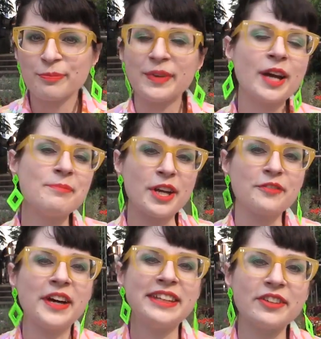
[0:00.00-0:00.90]
become better
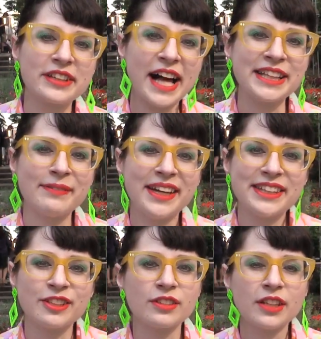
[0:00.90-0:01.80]
friends with your
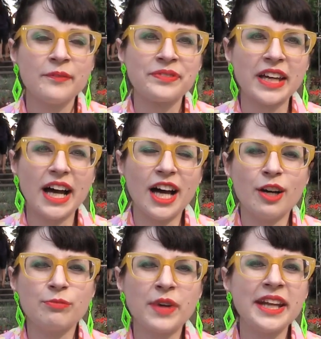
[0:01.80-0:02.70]
classmates and
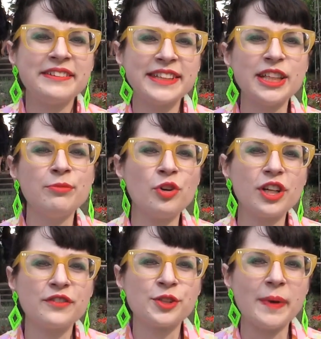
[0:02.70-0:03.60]
kind of see
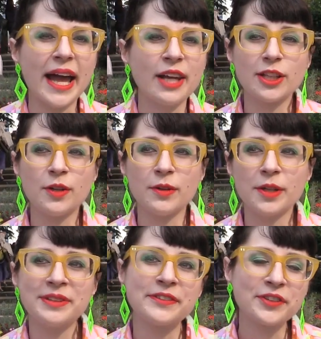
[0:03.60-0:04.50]
more of Japan. So
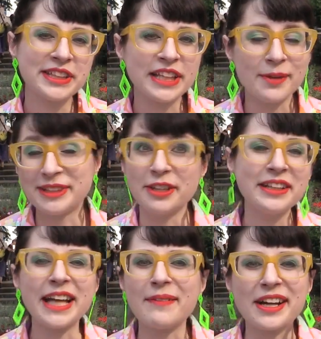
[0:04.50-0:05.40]
it was the first time, it's the
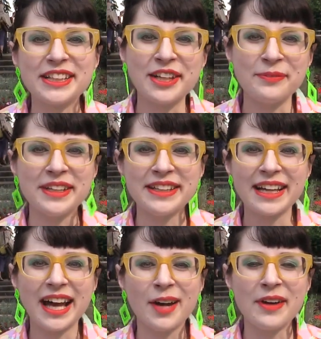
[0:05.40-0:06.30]
only time actually I've
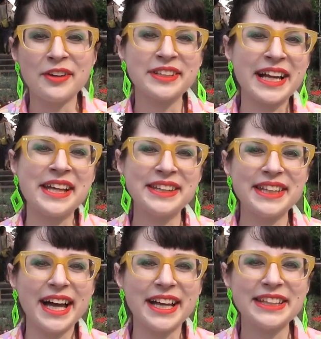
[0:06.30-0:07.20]
been out to
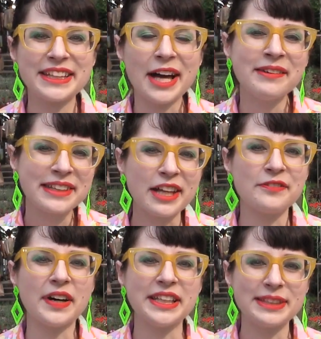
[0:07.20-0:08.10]
Kansai, so that was a lot
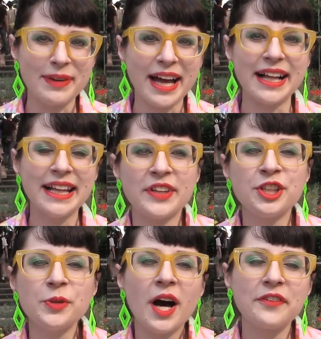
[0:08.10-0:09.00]
of fun as well. They
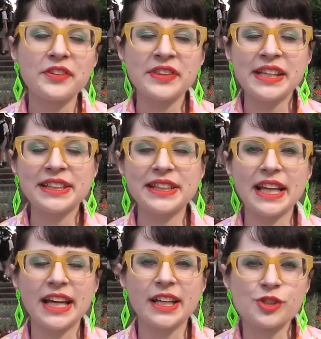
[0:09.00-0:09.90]
do offer things
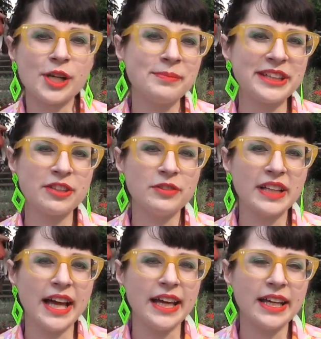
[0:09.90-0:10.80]
like trips to
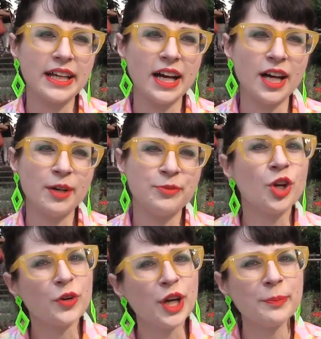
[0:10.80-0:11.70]
like
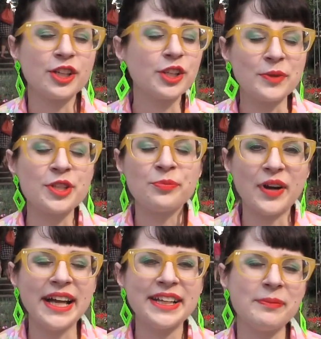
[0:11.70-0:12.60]
Europe during the winter
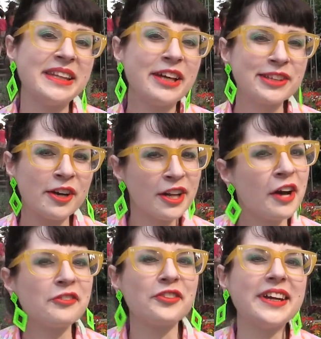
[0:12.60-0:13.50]
break. I mean, those are
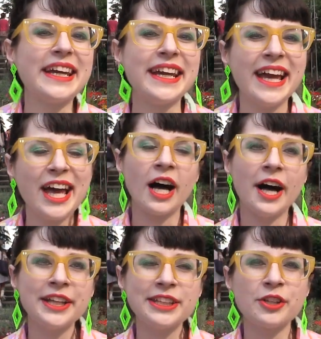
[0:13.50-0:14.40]
not free.
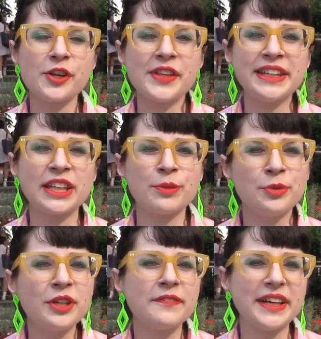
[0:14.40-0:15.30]
Also, there are things like the
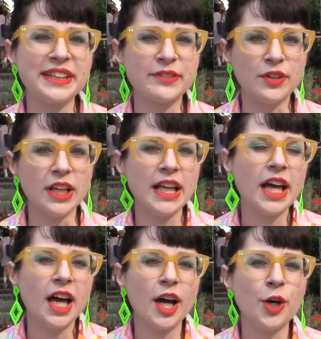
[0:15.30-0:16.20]
Bunka Festival,
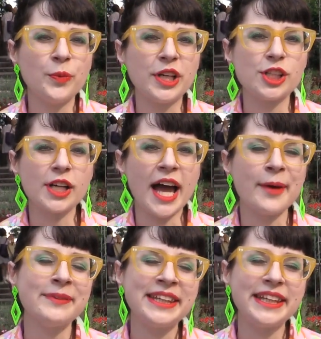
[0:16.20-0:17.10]
which
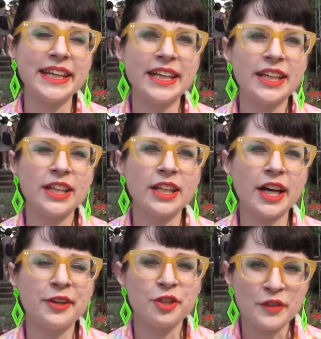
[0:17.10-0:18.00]
happens in
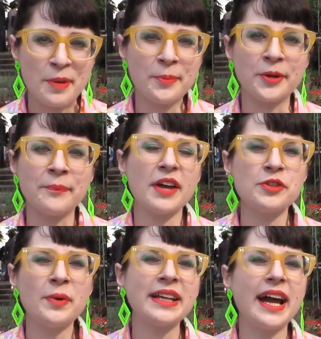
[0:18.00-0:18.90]
November.
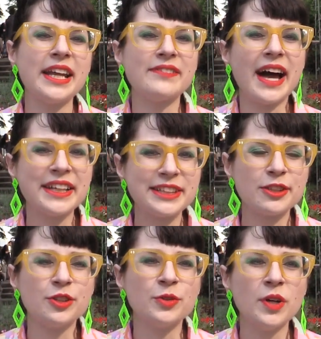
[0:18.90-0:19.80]
Everyone kind of has
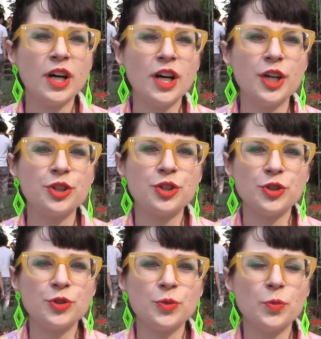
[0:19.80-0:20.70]
to
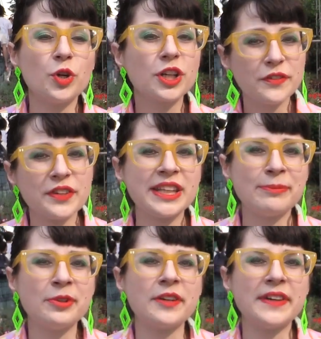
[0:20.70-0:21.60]
do work for this
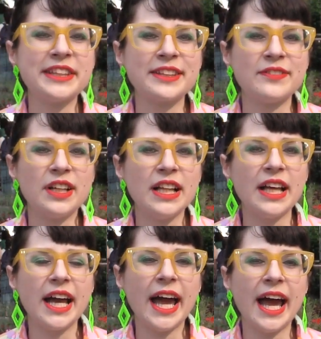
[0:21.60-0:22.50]
Bunka Festival,
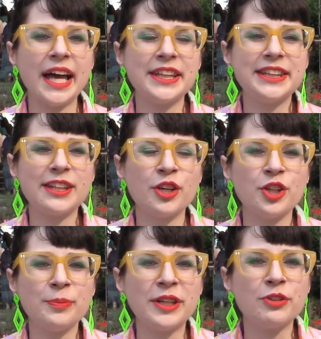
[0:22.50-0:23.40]
and so
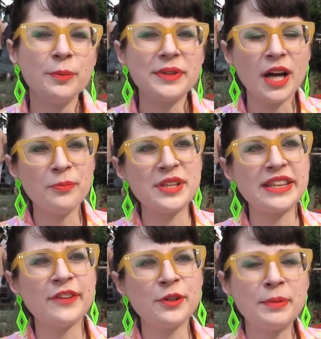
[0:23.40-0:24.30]
you'll be grouped up
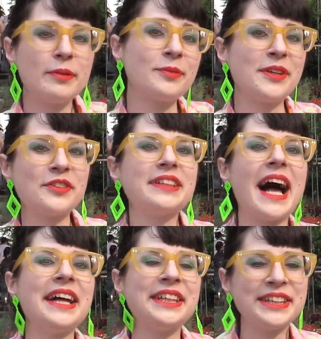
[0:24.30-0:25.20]
with different people from different
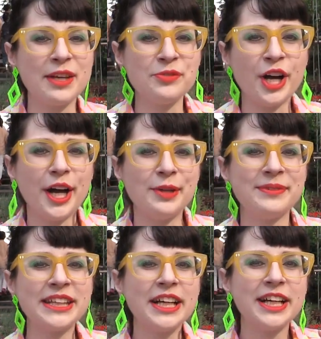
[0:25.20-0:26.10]
classes
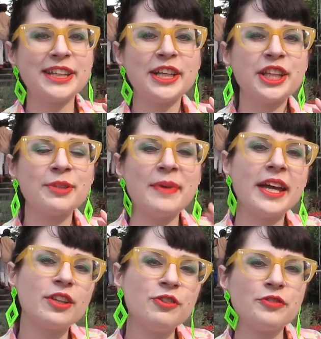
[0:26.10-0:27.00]
sometimes. So you get to
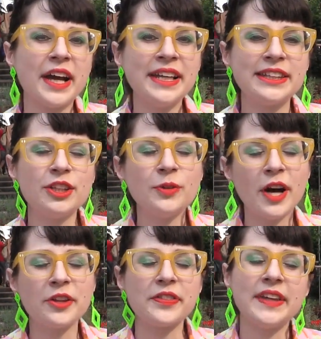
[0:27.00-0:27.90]
make new friends and do
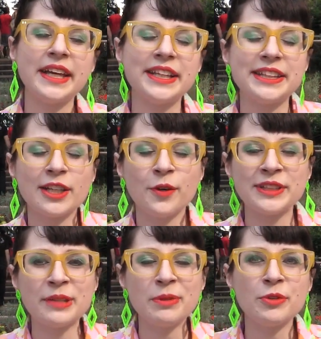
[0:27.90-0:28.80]
other things. So
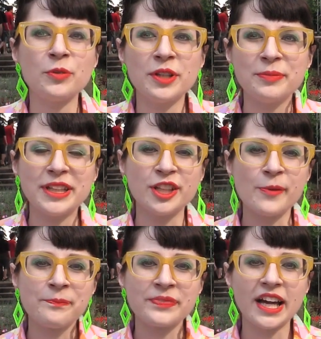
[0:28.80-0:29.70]
some people will be
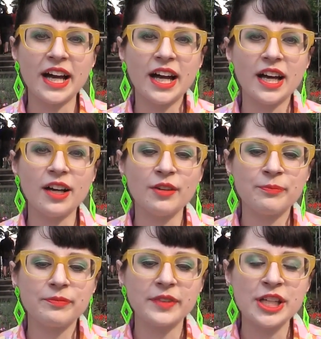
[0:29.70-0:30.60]

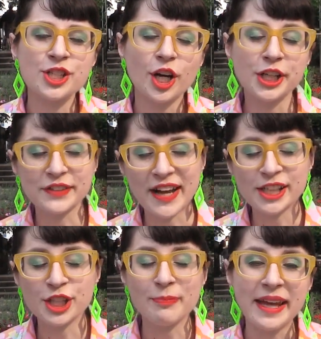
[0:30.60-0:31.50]
in charge of
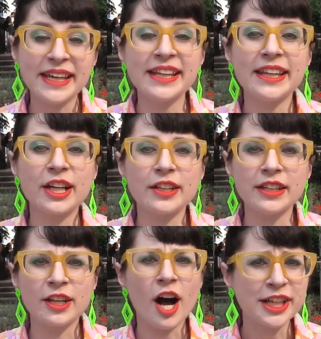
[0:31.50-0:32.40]
actually making
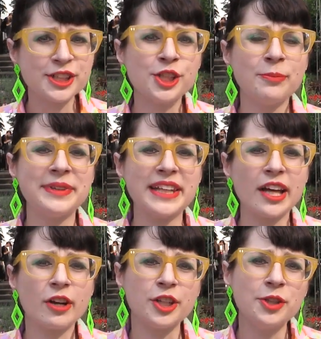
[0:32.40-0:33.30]
the costumes
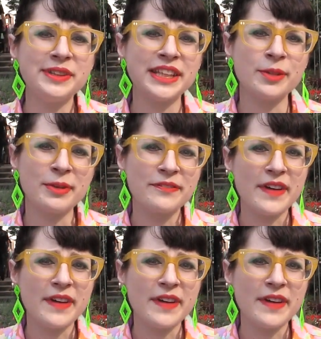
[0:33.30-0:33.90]
that are used in the big